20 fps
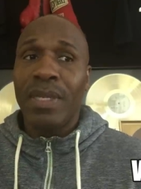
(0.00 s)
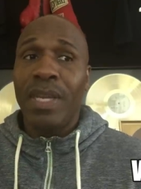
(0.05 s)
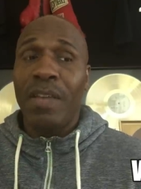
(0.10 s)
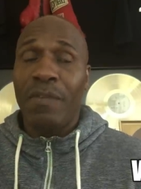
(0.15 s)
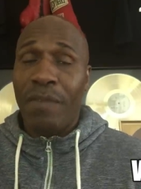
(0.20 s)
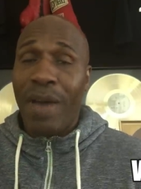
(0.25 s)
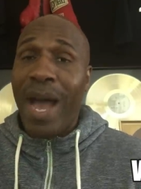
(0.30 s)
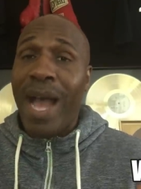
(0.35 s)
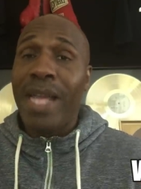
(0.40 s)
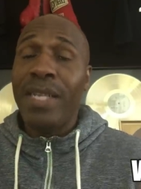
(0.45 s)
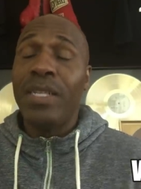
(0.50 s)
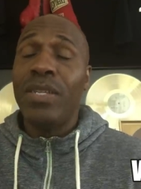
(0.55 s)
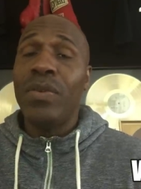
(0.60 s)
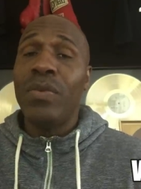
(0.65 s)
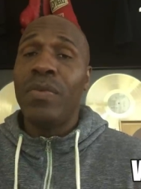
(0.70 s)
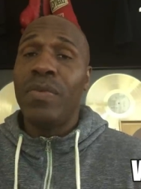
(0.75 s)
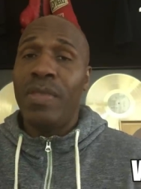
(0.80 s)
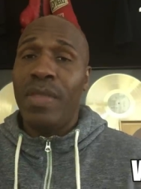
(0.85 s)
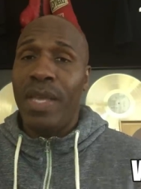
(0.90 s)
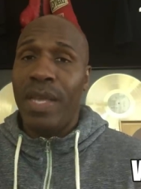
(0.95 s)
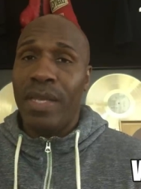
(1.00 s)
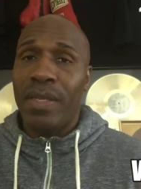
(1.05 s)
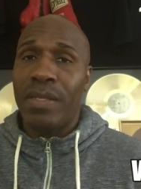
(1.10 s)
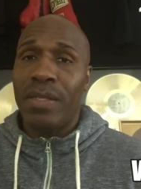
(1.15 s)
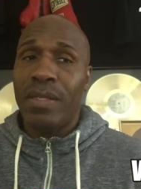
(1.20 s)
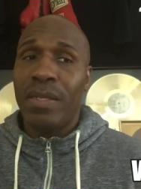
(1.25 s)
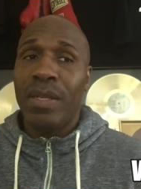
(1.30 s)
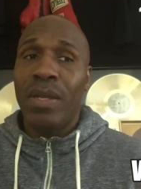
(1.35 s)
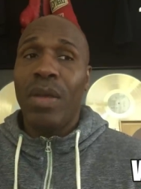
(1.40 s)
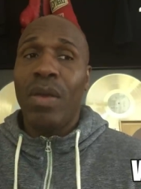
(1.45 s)
if I do
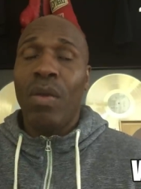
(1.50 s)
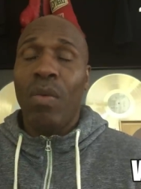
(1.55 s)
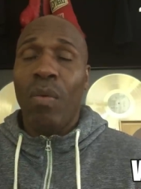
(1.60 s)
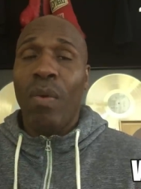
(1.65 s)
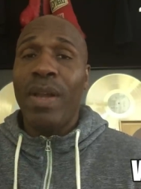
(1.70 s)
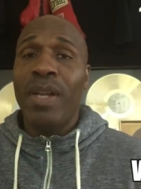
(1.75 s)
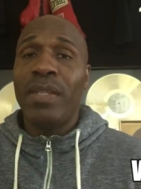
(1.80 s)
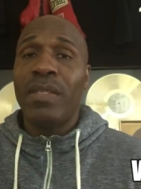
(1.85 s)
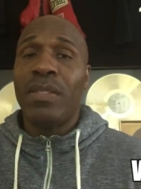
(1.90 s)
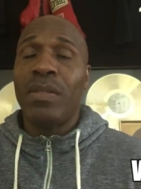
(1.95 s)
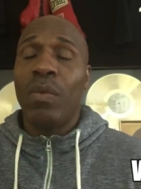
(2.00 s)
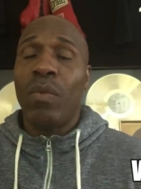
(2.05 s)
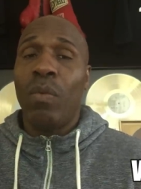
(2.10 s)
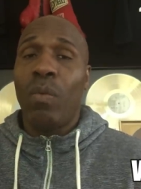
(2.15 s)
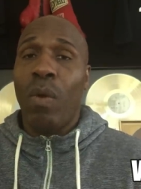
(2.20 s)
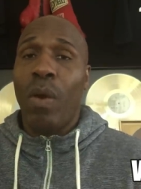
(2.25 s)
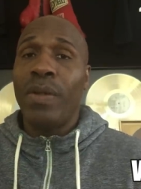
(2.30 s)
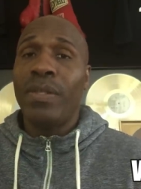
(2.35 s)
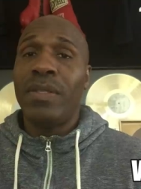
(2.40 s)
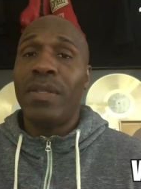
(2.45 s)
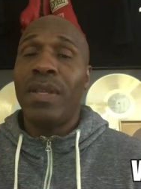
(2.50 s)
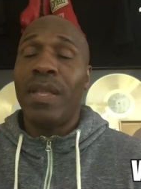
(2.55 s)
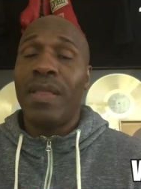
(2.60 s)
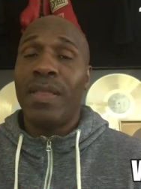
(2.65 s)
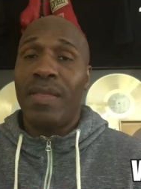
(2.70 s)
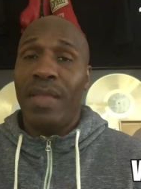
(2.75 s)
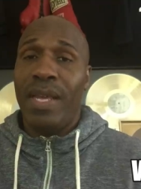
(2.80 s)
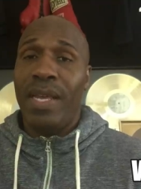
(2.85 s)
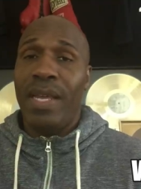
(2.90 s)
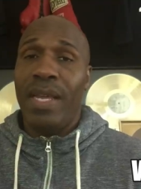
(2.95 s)
this, what is the worst
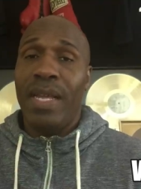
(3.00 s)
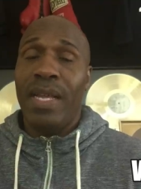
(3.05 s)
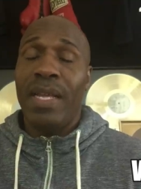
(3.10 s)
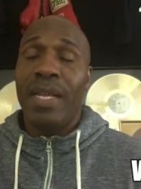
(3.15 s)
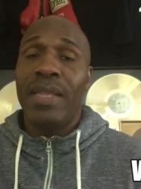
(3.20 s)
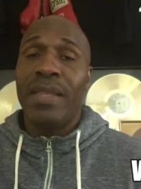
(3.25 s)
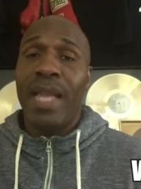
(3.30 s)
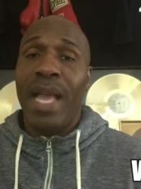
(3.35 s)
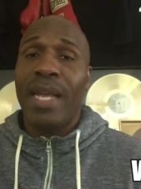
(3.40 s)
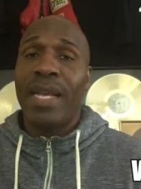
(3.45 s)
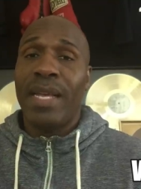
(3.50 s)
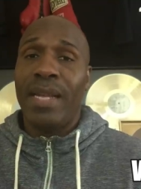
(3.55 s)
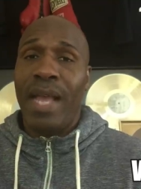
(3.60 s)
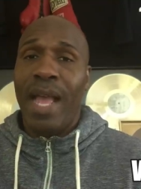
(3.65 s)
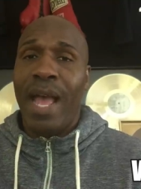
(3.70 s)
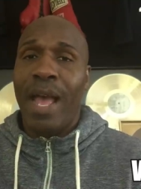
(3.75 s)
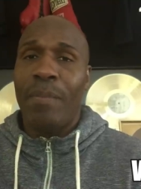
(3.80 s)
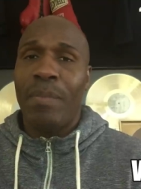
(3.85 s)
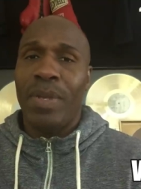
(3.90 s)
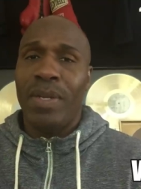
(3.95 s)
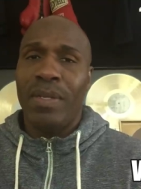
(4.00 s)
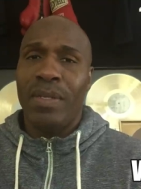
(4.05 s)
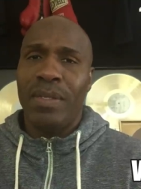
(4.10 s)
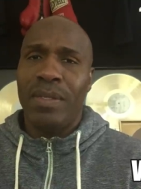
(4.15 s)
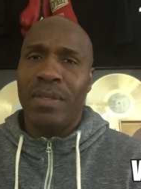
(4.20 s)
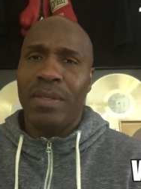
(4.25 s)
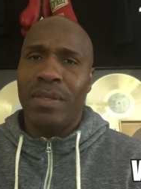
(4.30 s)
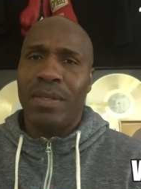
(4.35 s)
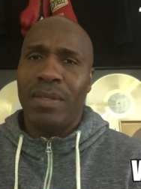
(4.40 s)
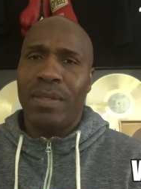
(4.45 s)
thing that could happen?
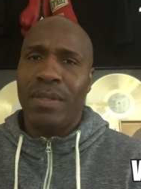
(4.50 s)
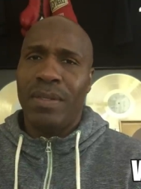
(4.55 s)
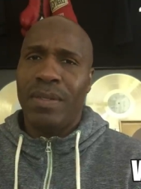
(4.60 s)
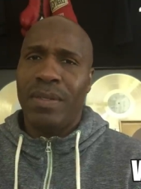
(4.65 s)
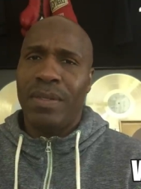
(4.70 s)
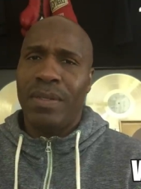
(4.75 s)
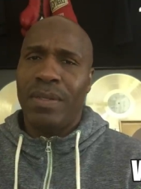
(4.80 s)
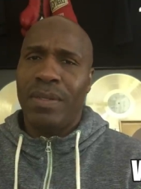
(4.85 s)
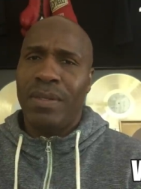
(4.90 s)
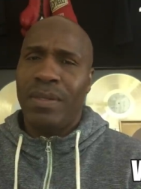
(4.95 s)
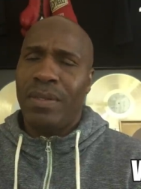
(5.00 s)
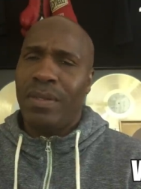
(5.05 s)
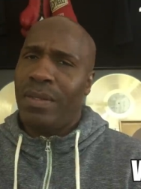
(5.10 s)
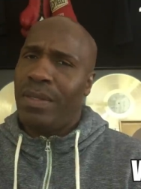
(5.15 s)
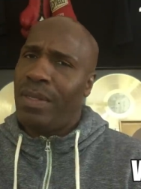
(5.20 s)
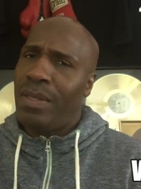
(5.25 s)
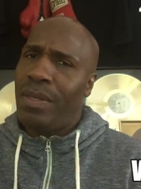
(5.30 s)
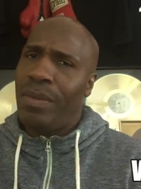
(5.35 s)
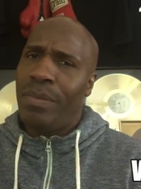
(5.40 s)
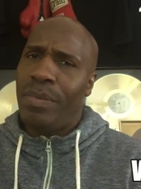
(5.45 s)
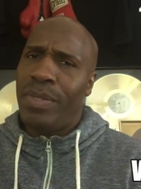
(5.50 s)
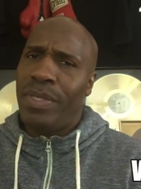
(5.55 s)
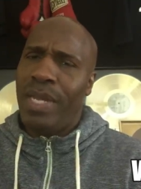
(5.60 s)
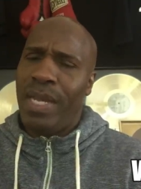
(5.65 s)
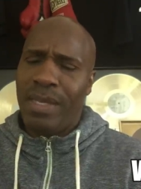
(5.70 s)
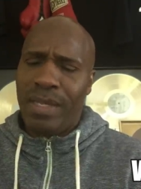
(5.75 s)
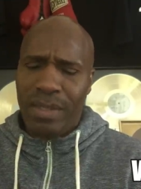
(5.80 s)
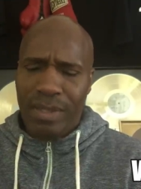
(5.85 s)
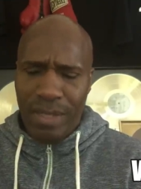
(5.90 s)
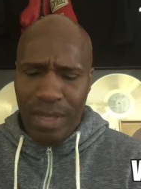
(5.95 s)
You know,
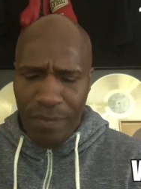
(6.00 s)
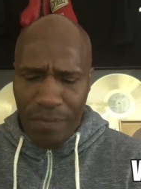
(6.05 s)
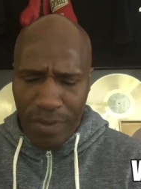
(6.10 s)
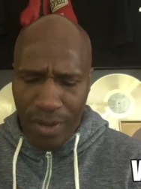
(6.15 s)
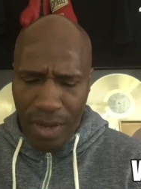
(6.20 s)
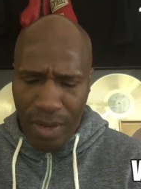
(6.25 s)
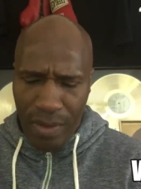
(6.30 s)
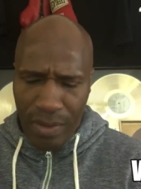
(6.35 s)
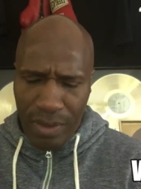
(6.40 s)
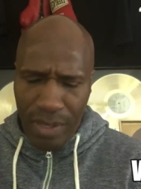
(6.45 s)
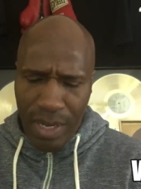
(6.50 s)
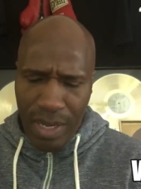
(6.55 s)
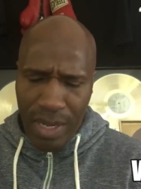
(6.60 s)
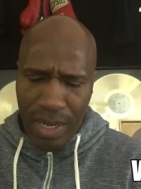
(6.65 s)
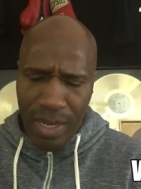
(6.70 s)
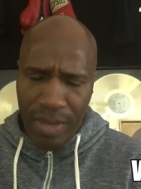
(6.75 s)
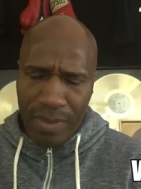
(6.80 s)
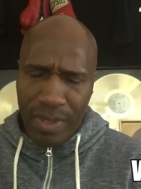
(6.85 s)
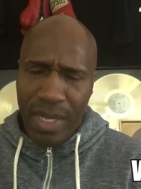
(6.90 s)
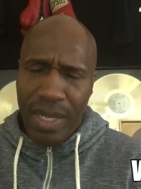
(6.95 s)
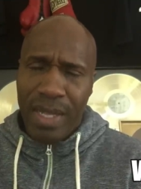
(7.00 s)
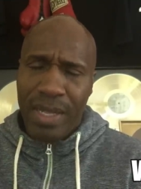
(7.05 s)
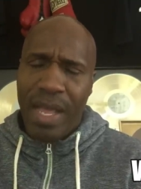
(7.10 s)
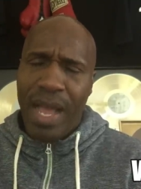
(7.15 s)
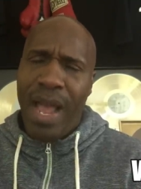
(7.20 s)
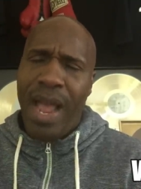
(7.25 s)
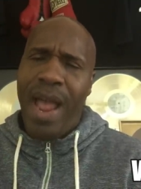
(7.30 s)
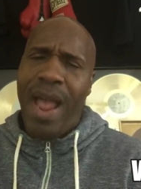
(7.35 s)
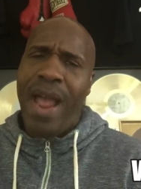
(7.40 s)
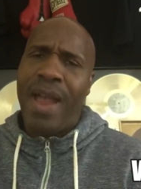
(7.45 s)
protect yourself at all times. The
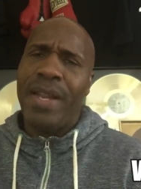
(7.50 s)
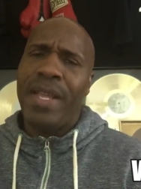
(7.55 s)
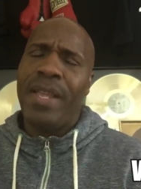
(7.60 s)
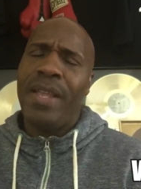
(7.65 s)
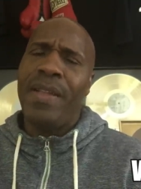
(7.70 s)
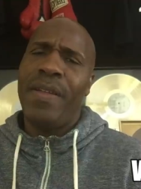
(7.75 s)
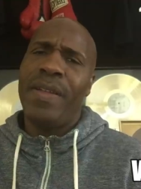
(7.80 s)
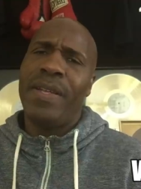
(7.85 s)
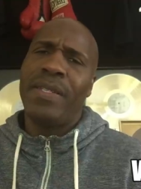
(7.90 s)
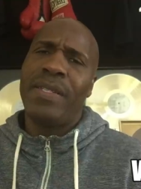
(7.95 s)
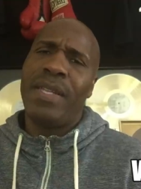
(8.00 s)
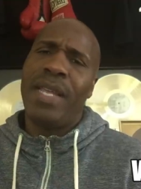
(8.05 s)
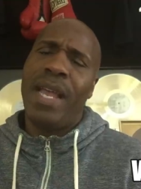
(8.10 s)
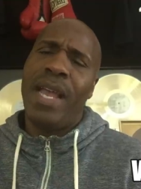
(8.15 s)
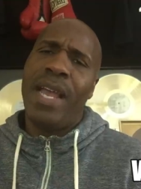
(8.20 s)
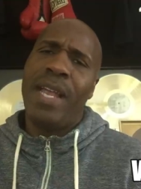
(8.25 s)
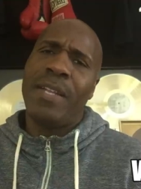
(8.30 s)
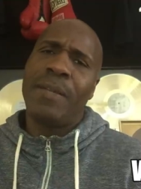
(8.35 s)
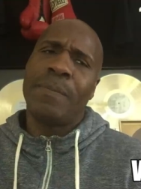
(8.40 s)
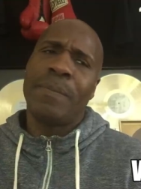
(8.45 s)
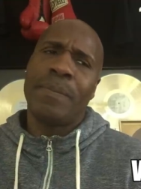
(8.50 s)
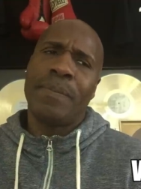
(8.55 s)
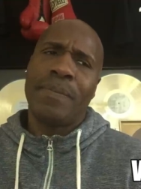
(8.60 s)
irony here is that